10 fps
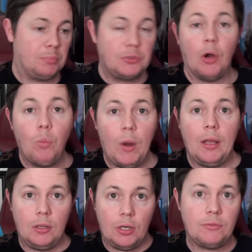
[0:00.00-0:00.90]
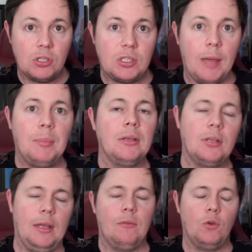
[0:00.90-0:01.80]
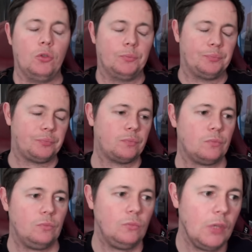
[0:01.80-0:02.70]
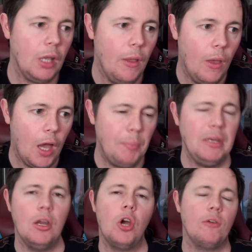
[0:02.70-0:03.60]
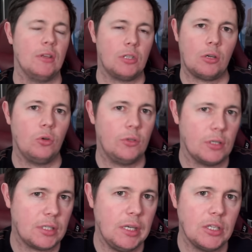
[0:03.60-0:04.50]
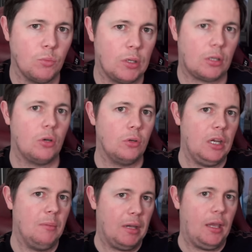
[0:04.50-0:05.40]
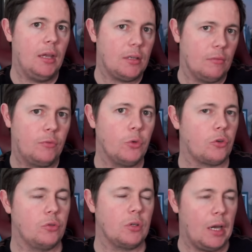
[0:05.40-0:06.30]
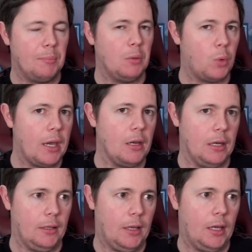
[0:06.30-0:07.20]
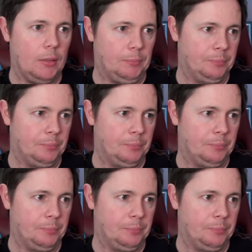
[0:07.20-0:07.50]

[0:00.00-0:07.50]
done well enough to step into that role. I'd be nervous to go into a season with Coney, Mayenda and Fullkrug. I'd be wary that